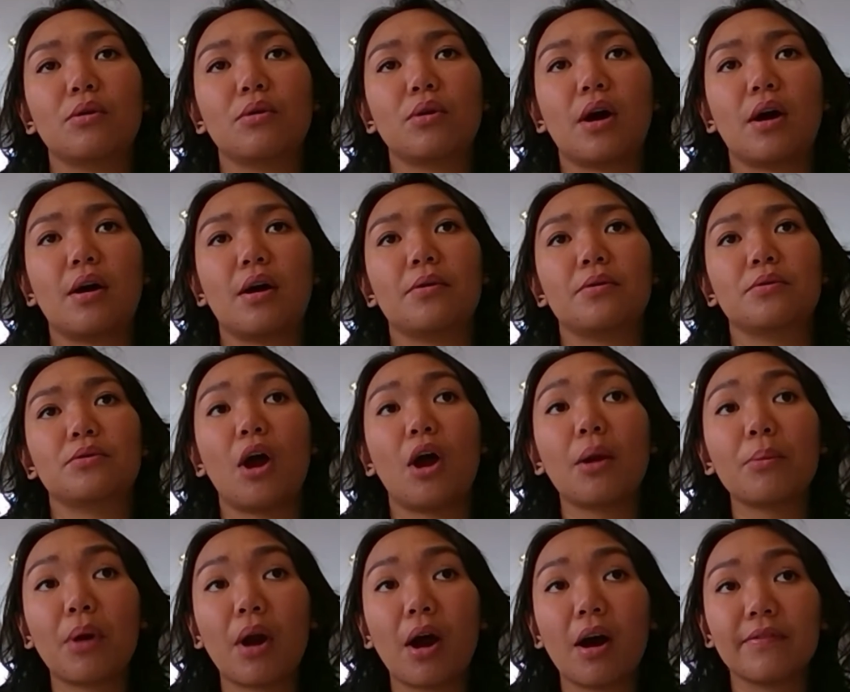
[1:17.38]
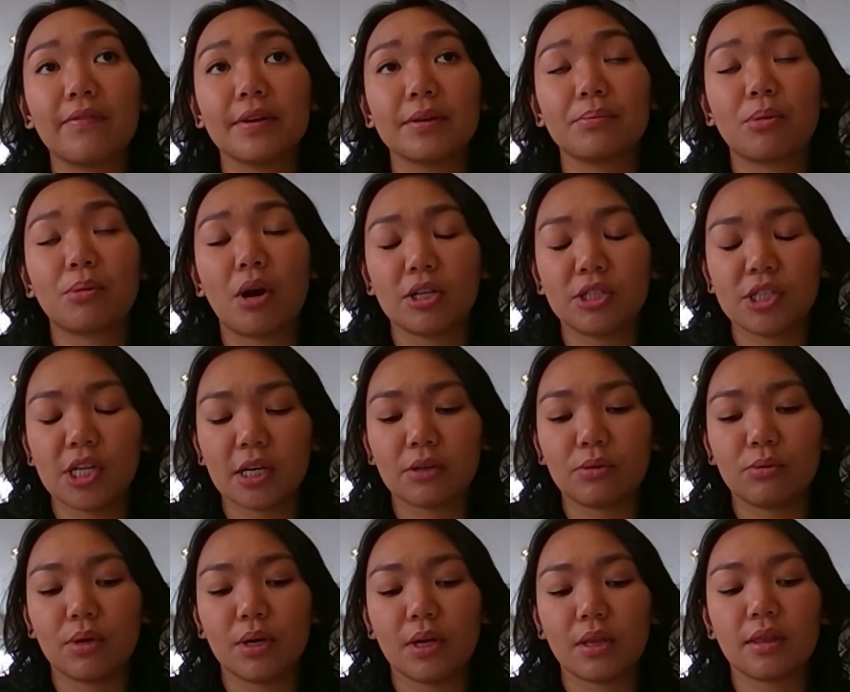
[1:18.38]
nonprofit project
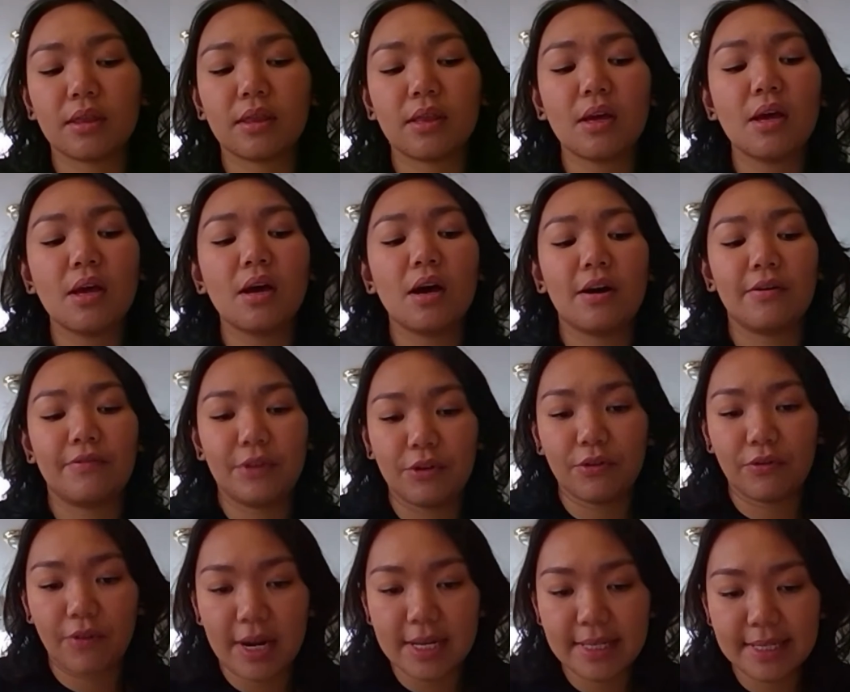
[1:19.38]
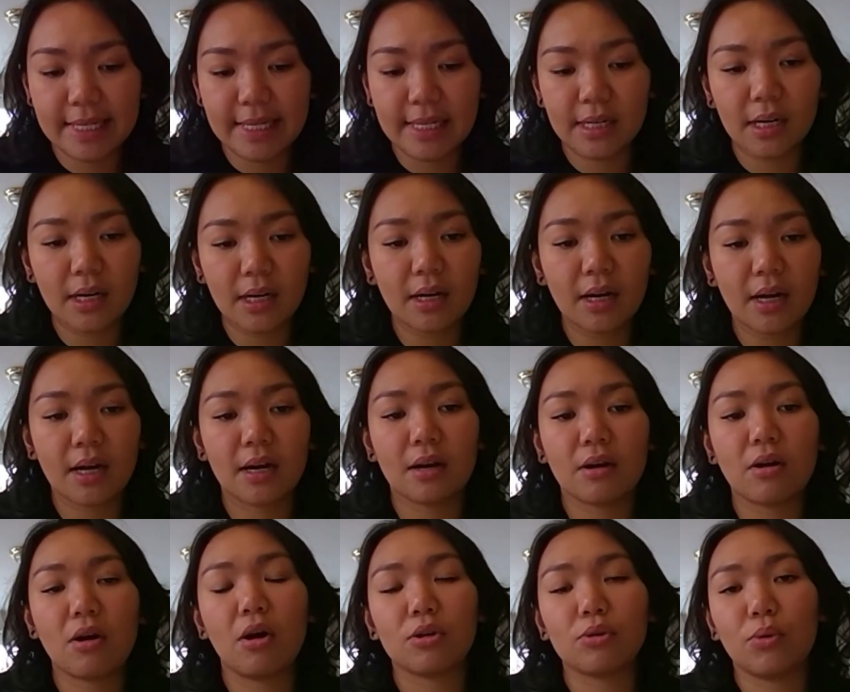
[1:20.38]
with a few friends here
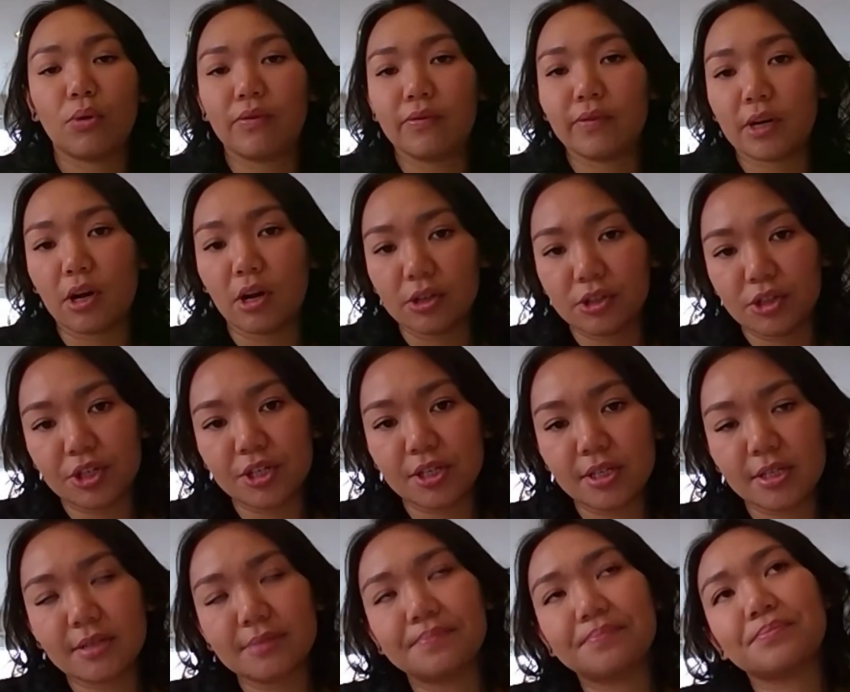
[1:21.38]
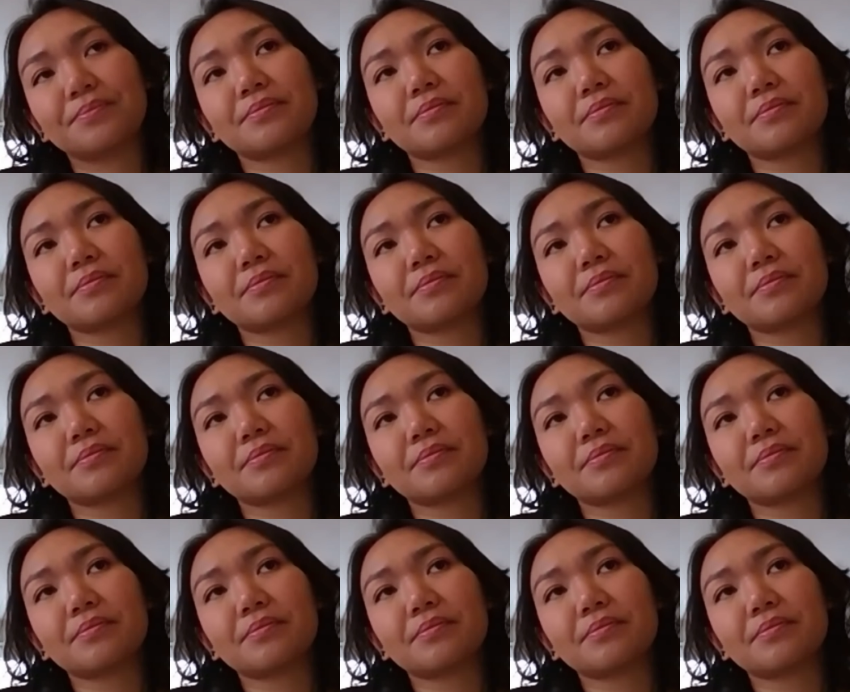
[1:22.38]
called Woven Cultures.